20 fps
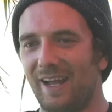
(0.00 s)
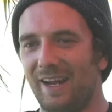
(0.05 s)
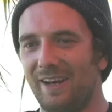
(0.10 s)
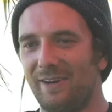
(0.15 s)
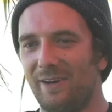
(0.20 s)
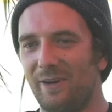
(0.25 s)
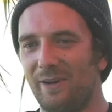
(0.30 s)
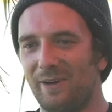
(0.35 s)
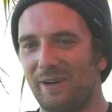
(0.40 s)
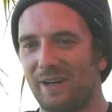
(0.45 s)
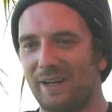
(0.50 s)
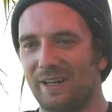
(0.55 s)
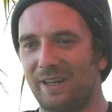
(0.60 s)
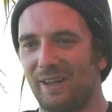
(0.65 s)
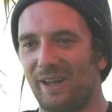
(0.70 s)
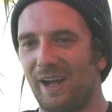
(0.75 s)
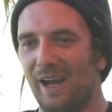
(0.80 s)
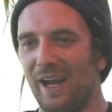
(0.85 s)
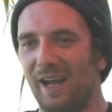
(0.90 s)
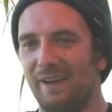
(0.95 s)
I know
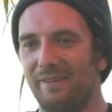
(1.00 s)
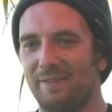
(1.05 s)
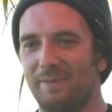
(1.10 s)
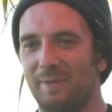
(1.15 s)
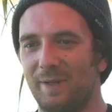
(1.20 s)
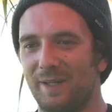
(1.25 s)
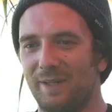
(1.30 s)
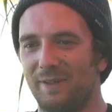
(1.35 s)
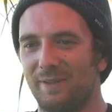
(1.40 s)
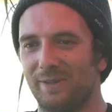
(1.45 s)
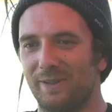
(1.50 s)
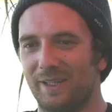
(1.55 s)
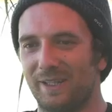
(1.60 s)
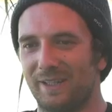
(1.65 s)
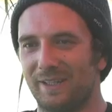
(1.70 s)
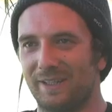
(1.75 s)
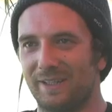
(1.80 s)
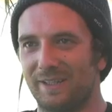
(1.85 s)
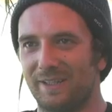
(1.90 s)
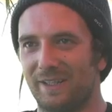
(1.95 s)
Clive's been doing
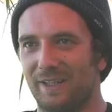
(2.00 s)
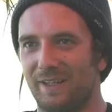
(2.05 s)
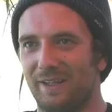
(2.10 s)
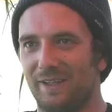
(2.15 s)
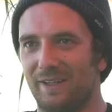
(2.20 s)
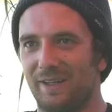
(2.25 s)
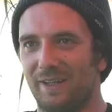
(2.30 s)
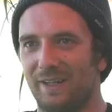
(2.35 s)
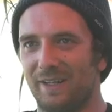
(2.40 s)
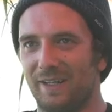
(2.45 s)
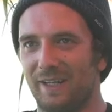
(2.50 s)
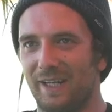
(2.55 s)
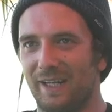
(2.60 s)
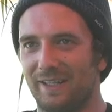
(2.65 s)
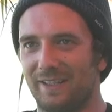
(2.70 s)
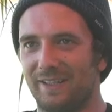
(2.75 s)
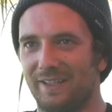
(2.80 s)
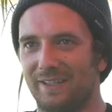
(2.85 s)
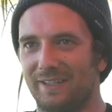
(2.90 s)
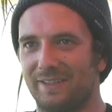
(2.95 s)
a lot of
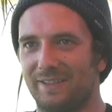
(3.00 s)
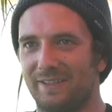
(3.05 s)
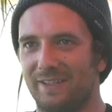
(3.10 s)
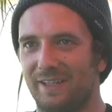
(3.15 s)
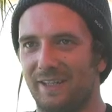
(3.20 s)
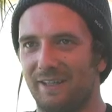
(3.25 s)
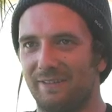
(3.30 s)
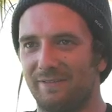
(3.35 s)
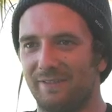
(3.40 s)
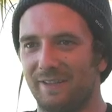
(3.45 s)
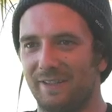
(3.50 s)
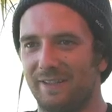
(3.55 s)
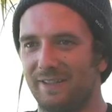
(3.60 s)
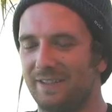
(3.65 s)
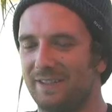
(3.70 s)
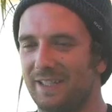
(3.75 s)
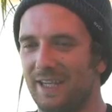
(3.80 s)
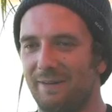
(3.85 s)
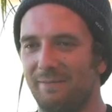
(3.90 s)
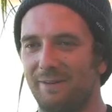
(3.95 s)
hectic stuff,
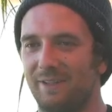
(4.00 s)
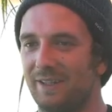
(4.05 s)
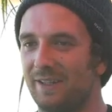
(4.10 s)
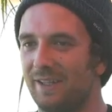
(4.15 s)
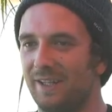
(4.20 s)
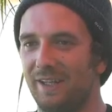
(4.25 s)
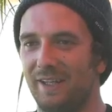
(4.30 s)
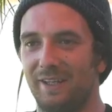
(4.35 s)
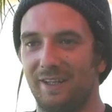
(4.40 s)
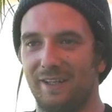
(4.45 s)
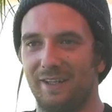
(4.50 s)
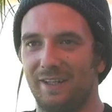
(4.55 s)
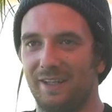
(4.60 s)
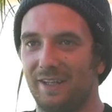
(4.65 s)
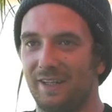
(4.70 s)
and same with Clint.